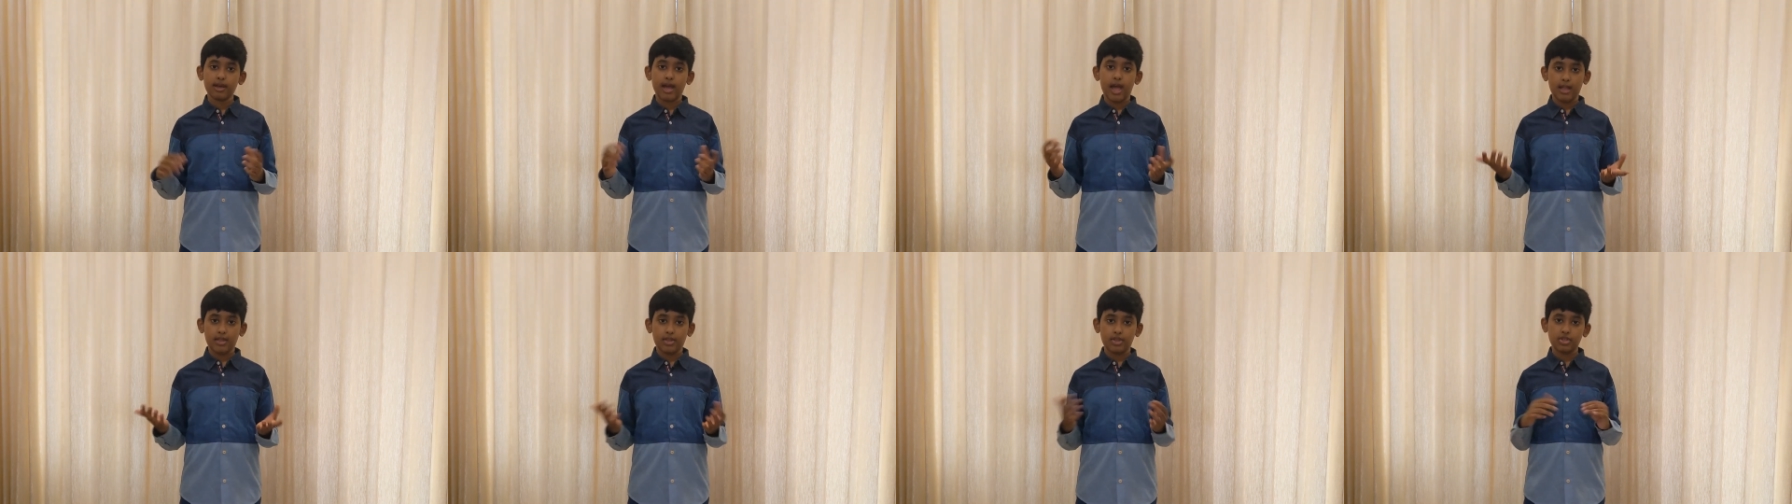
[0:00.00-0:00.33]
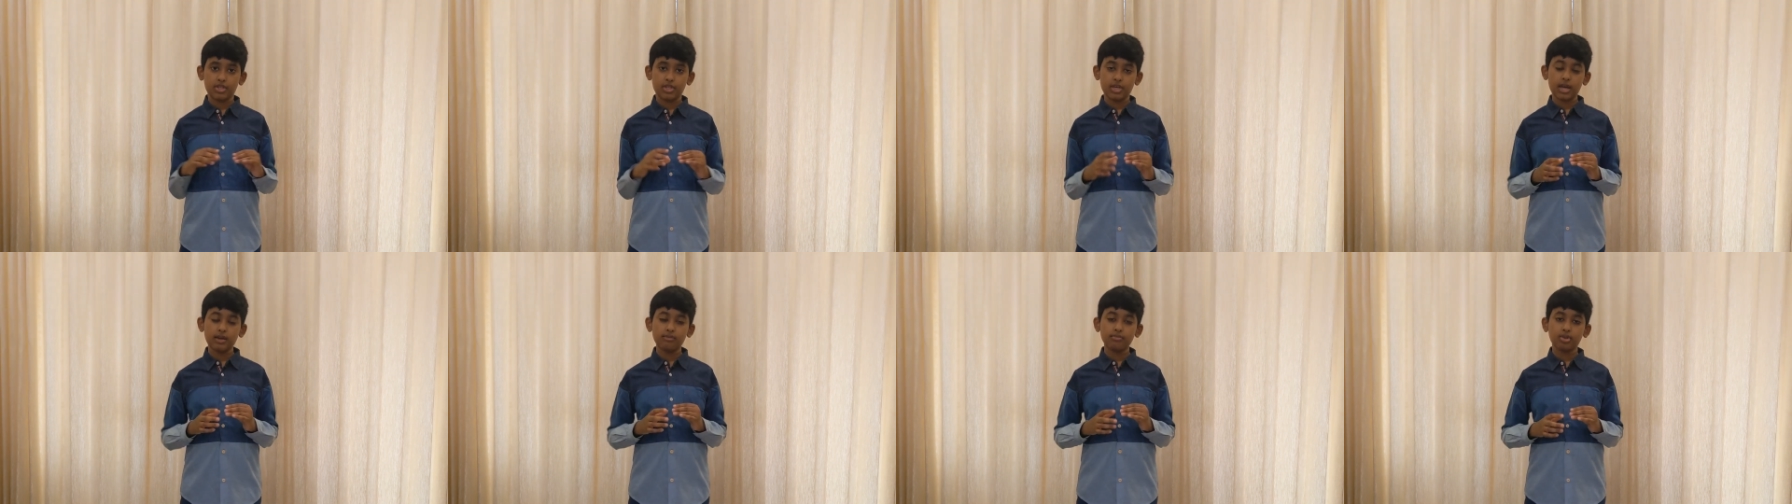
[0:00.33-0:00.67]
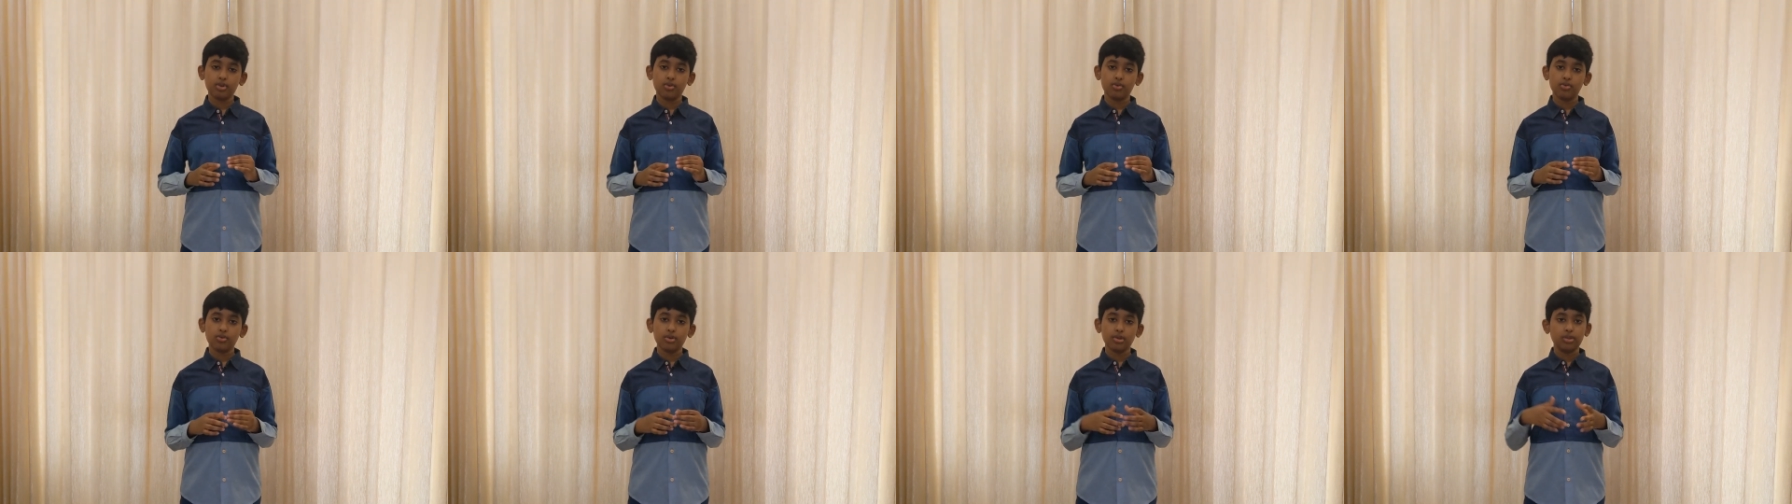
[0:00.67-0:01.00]
At the time
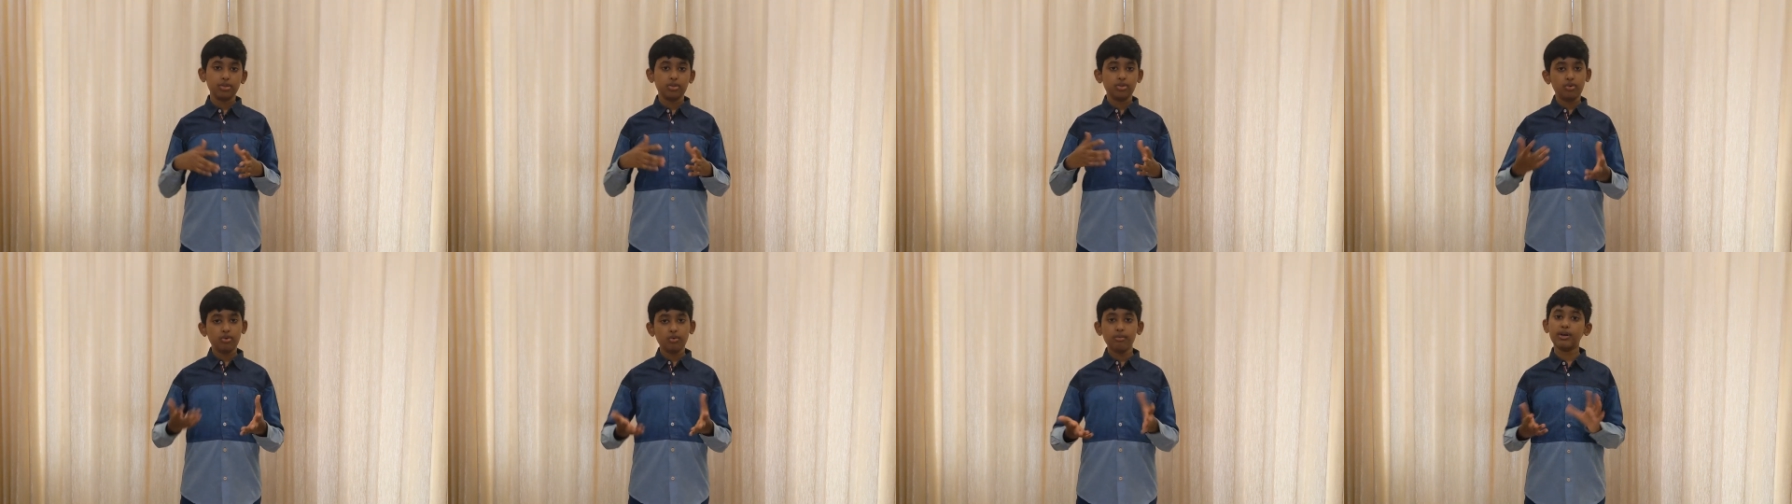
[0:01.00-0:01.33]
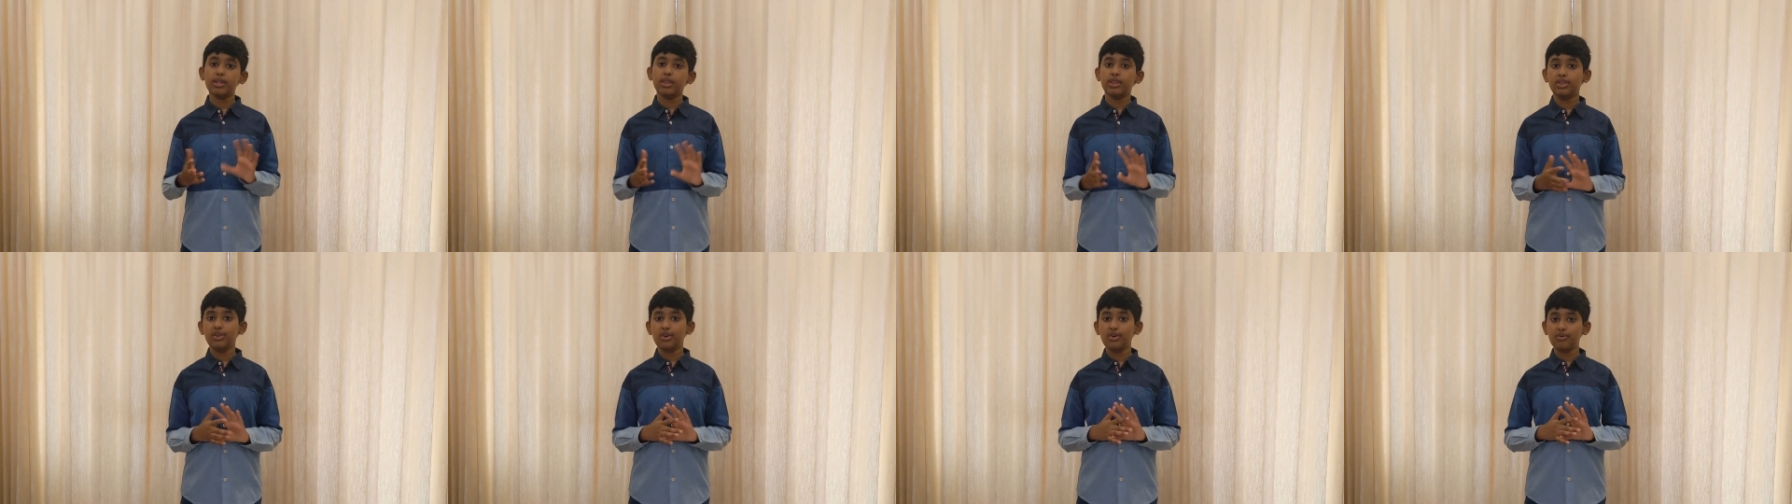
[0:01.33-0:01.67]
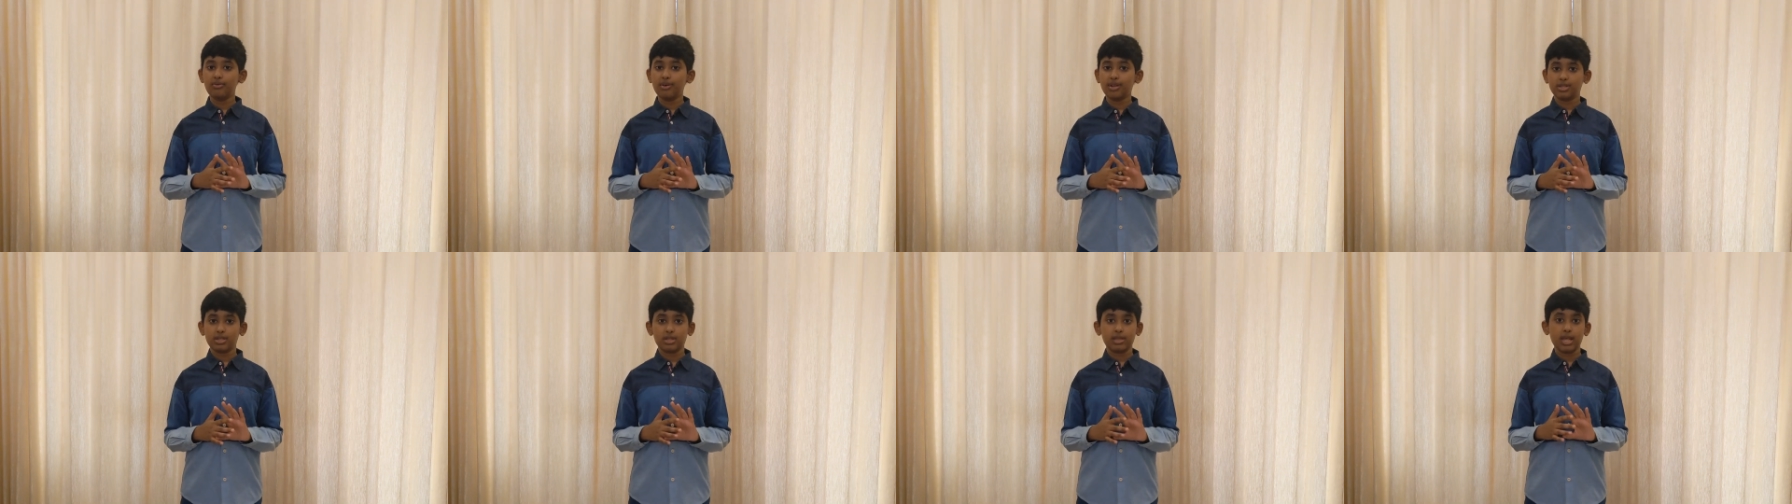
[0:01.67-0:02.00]
though, no one knew
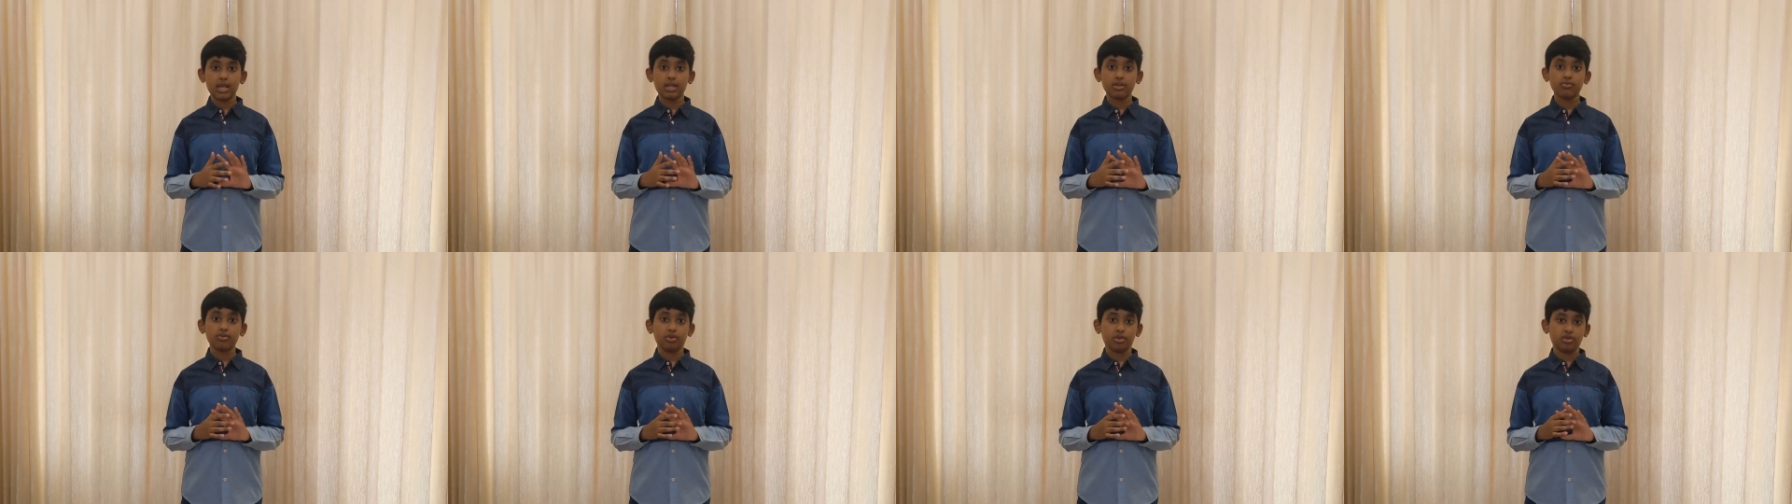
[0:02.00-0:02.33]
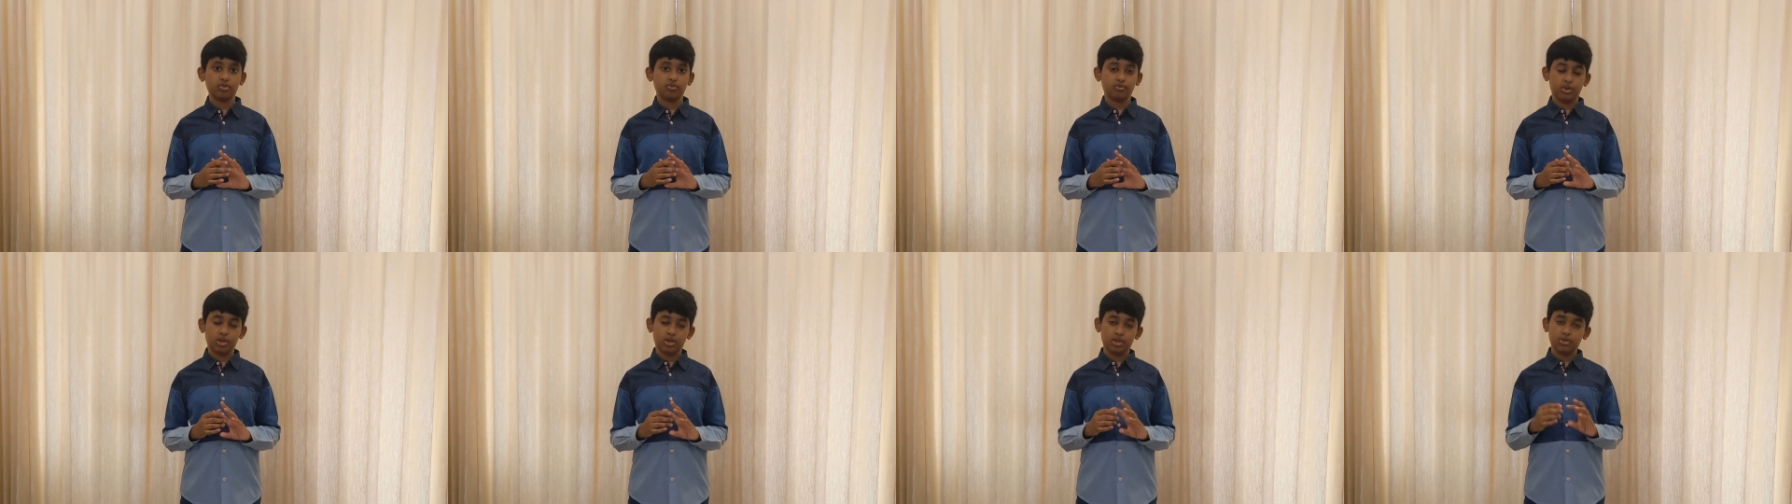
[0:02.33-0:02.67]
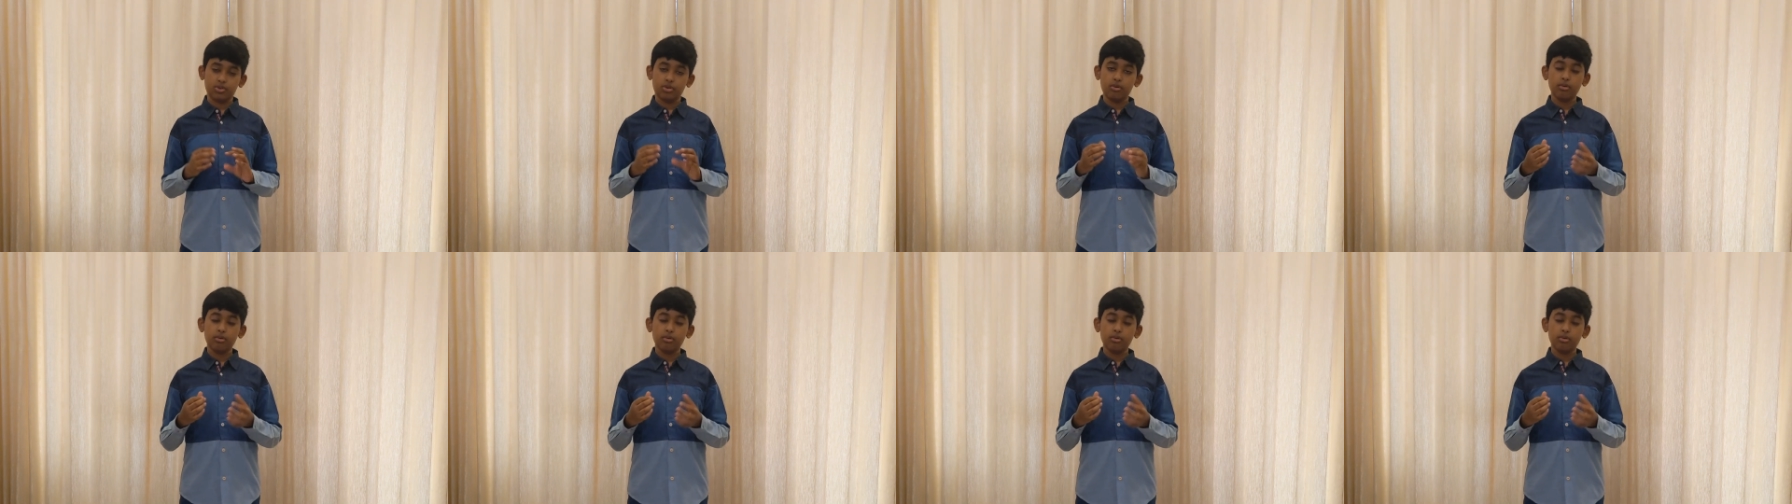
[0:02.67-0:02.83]
what electrons was